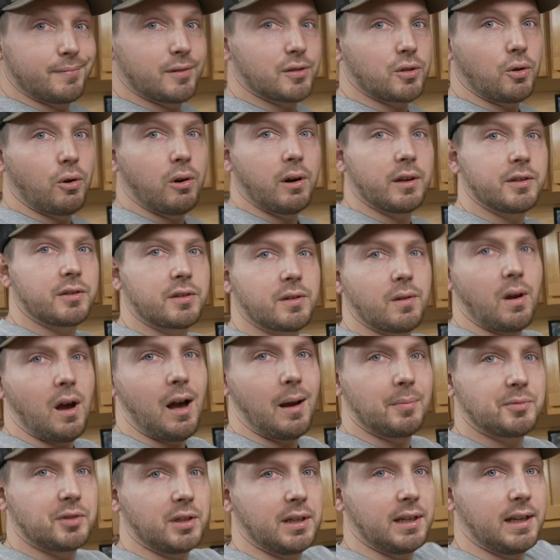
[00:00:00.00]
storage
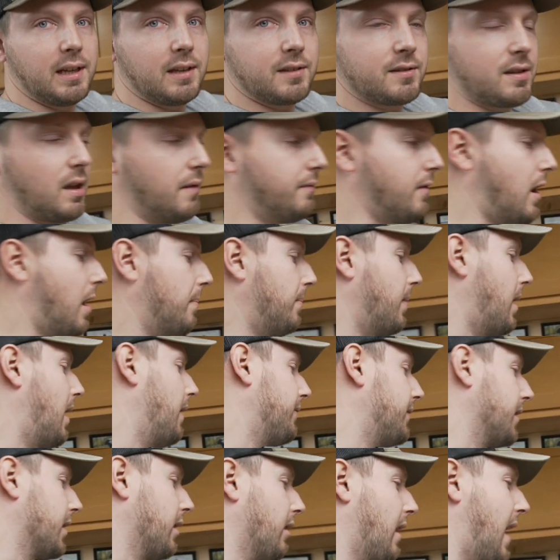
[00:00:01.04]
option to get stuff up
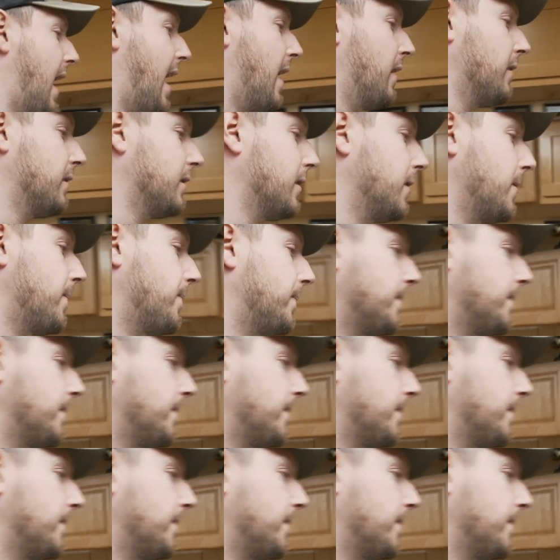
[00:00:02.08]
off the ground.